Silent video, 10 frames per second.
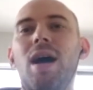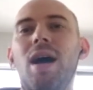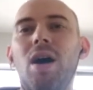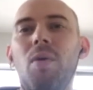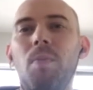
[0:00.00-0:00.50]

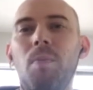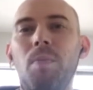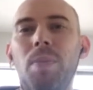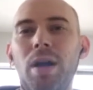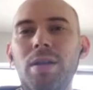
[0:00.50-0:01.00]

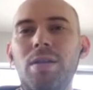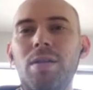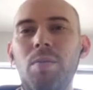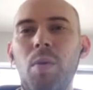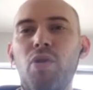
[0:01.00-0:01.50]
But
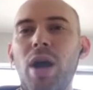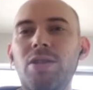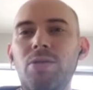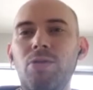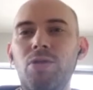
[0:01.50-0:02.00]
the
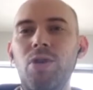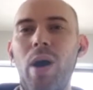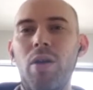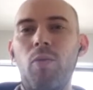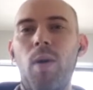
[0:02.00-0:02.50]
prices are just so
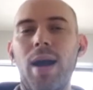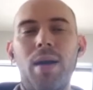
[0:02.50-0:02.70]
out of whack.